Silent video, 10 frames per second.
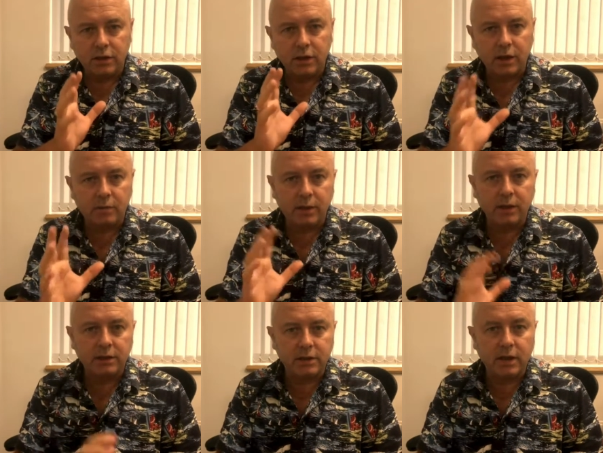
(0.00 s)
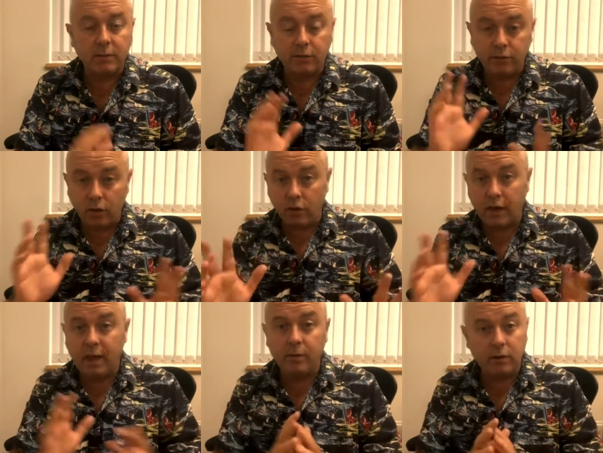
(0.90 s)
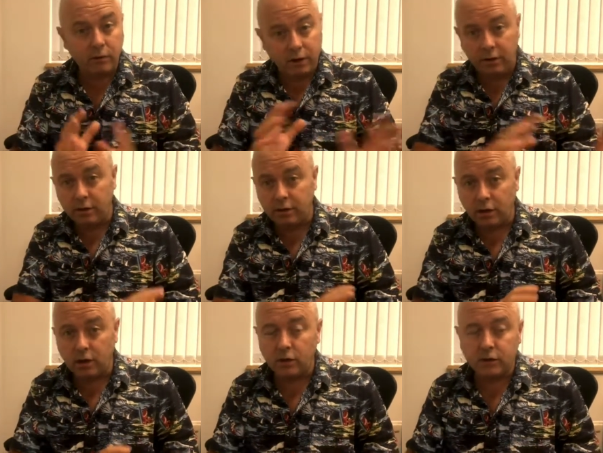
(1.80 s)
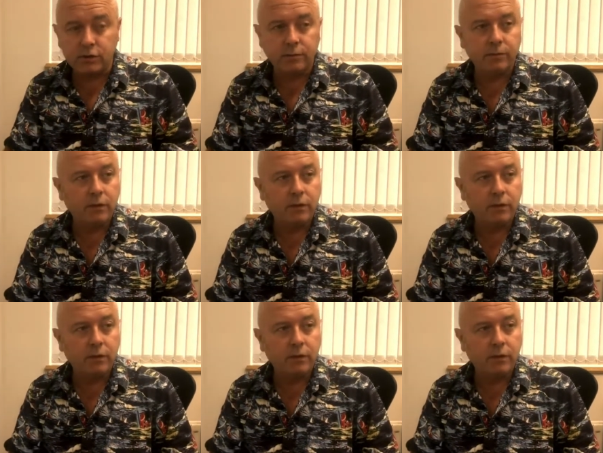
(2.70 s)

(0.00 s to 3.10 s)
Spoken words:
that appeal to them and float their boat rather than yours,